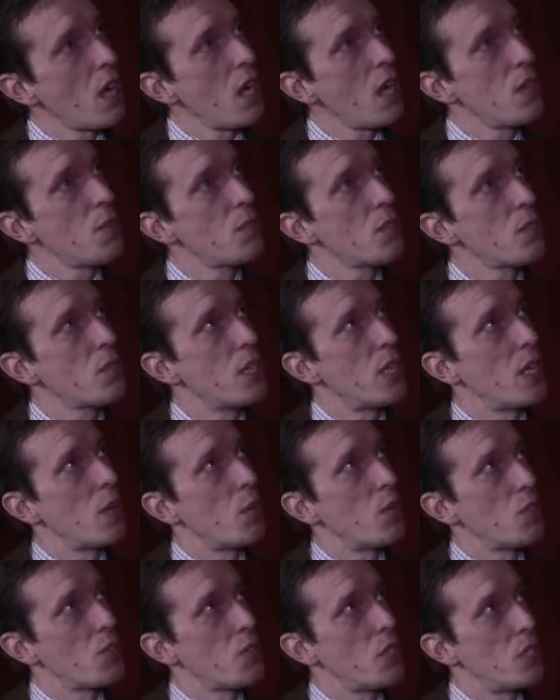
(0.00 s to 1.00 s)
times,
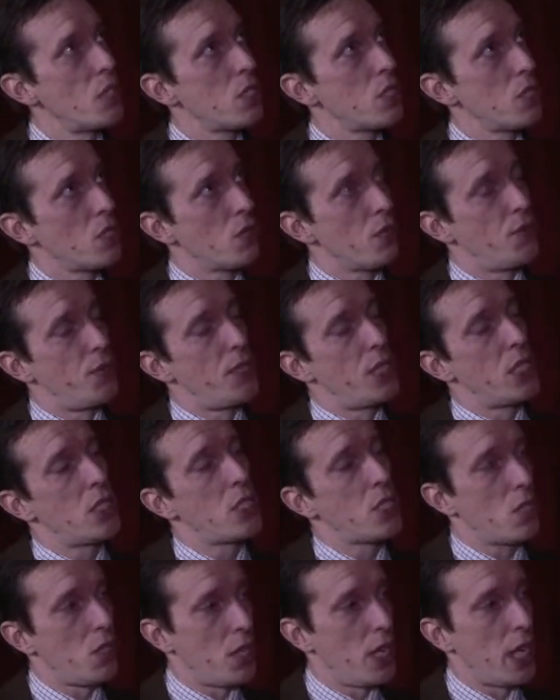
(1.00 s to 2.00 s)
there was this sort of
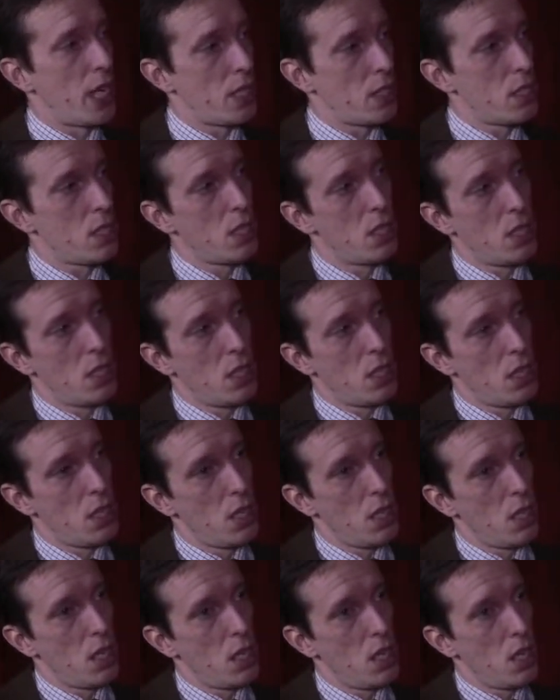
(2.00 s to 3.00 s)
disconnect.
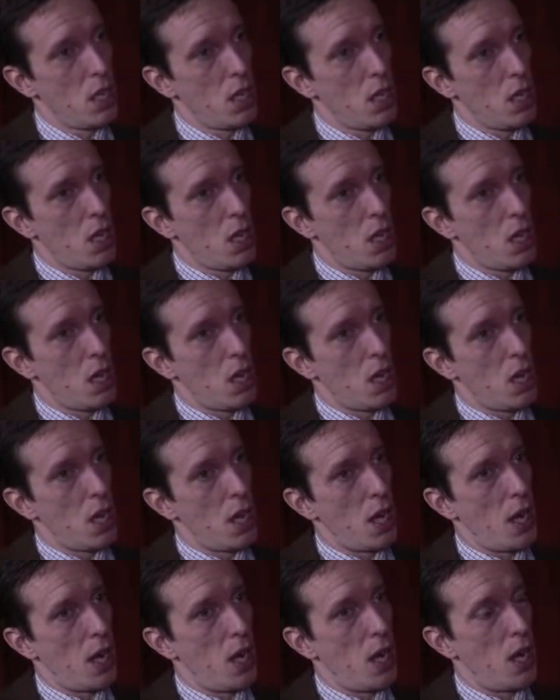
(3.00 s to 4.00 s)
Mm
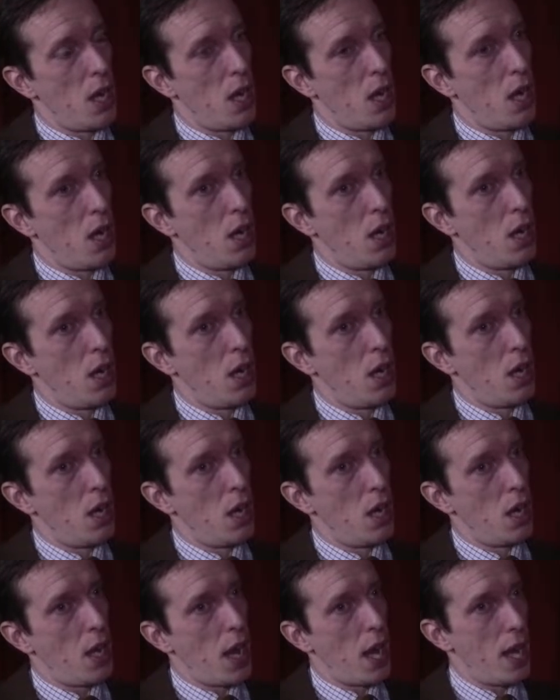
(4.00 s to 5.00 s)
uh,
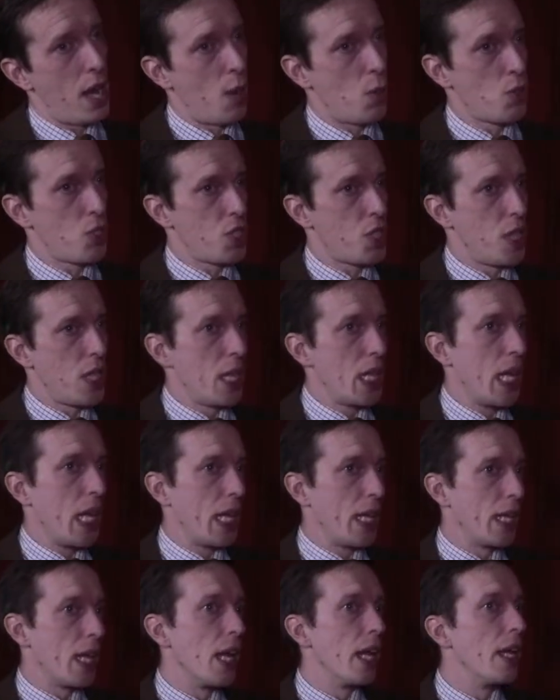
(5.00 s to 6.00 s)
and I was
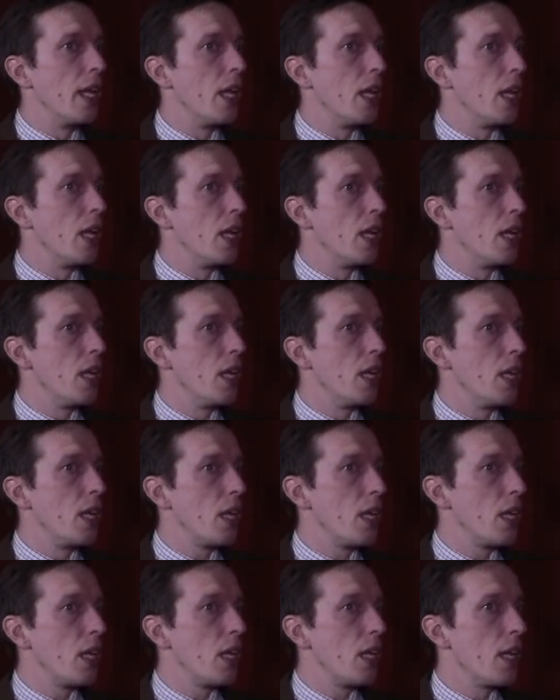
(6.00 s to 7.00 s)
thinking that
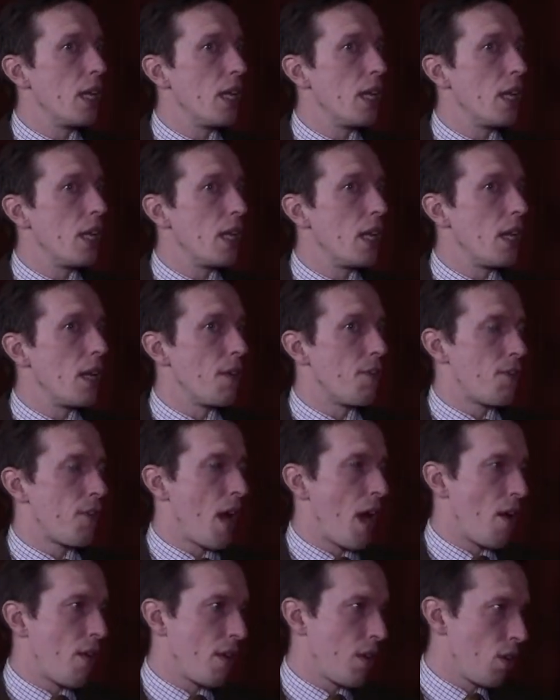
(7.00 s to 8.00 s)
if
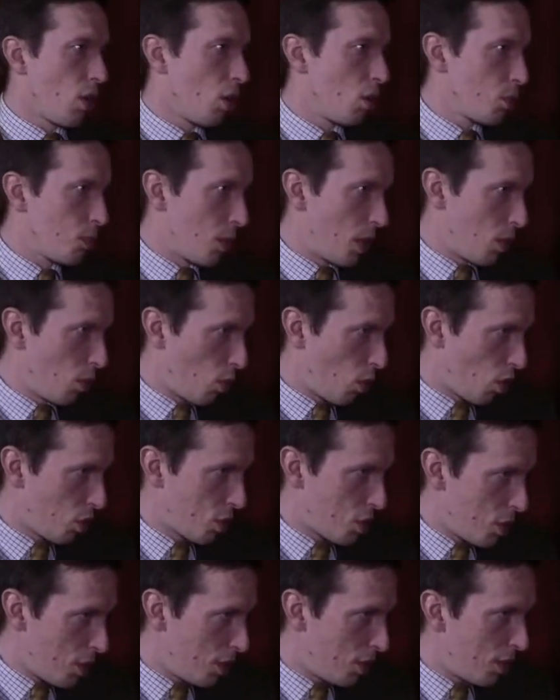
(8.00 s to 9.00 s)
Gary Oldman
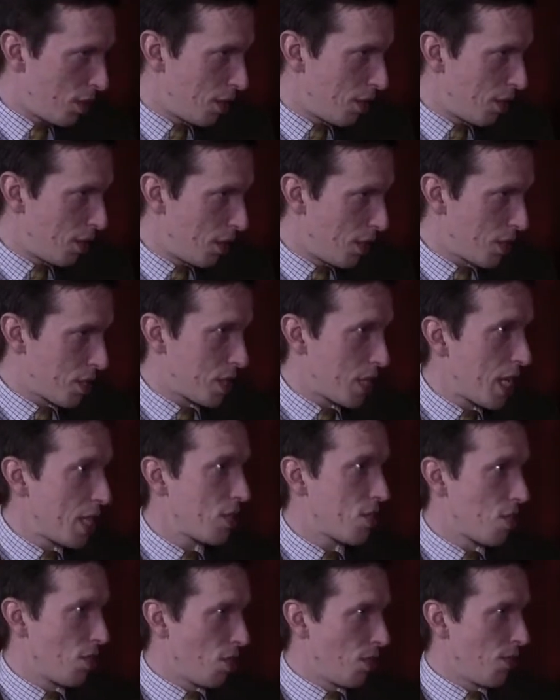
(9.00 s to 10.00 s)
wasn't the
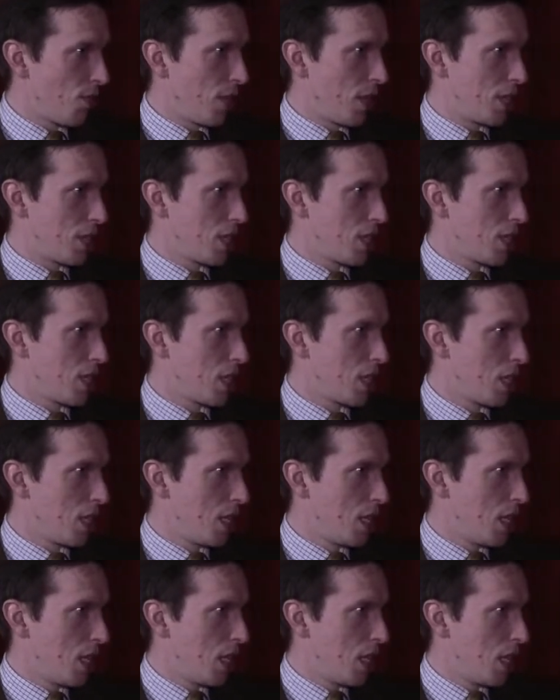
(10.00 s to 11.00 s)
center yeah. of this,
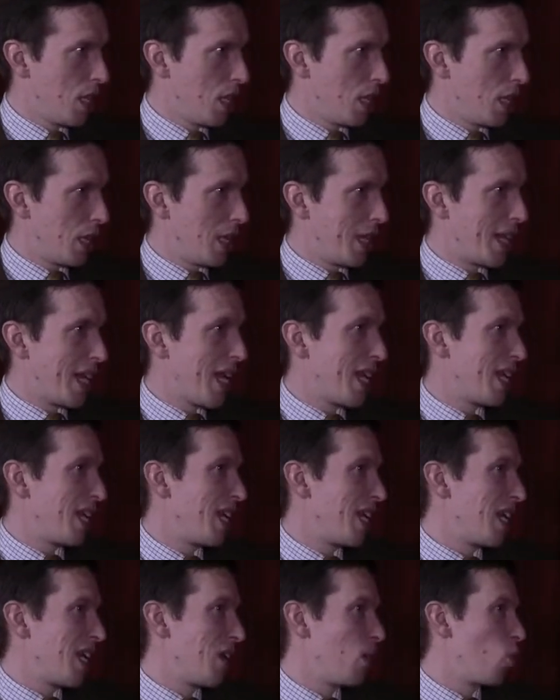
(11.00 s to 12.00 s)

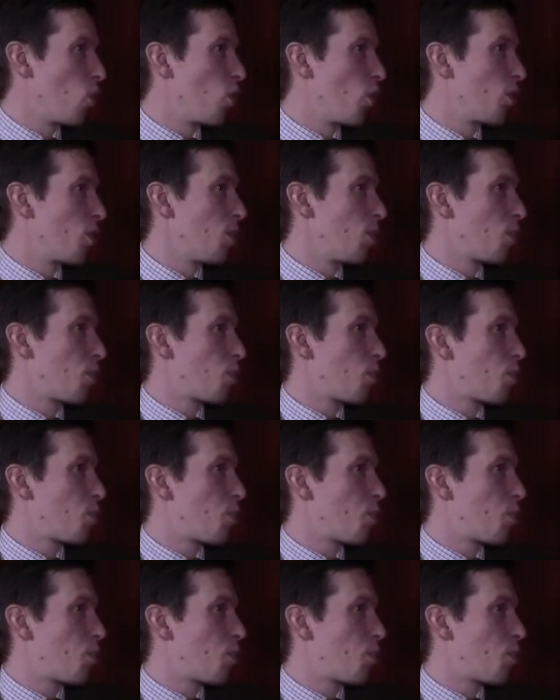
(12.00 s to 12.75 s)
then it wouldn't